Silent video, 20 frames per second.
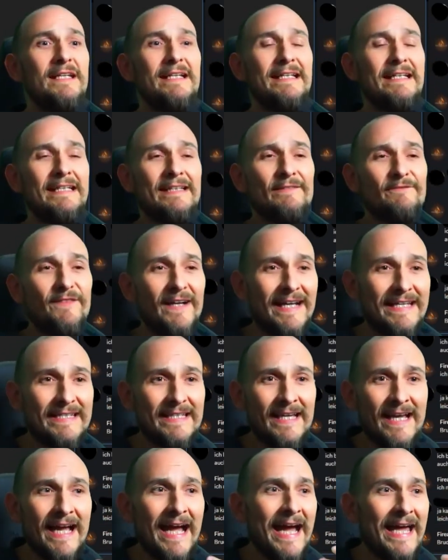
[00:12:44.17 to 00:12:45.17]
Back and
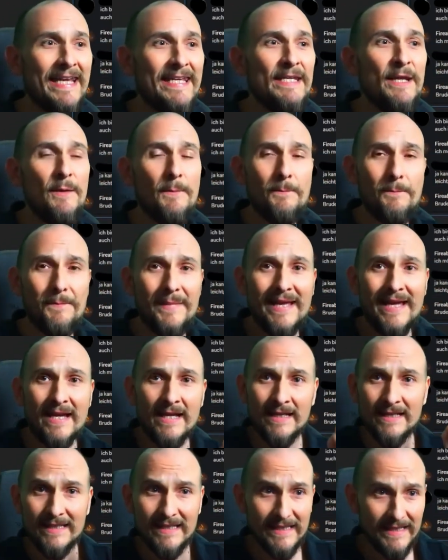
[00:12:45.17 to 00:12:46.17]
forth. Here
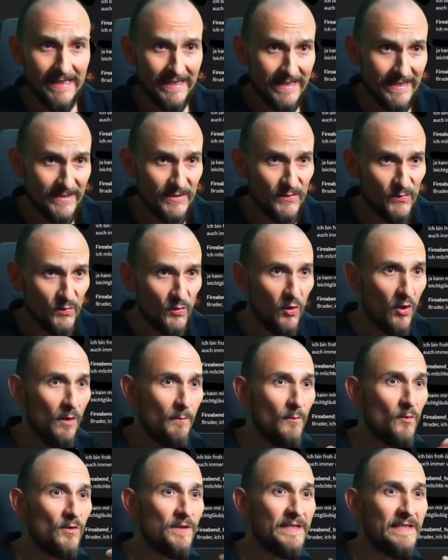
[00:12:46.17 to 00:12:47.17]
again, they try to get
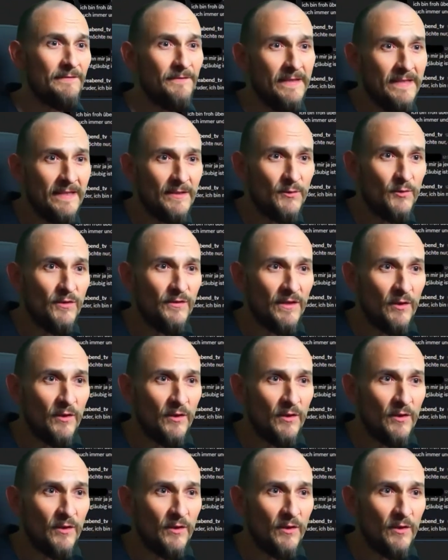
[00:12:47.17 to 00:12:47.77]
even more money.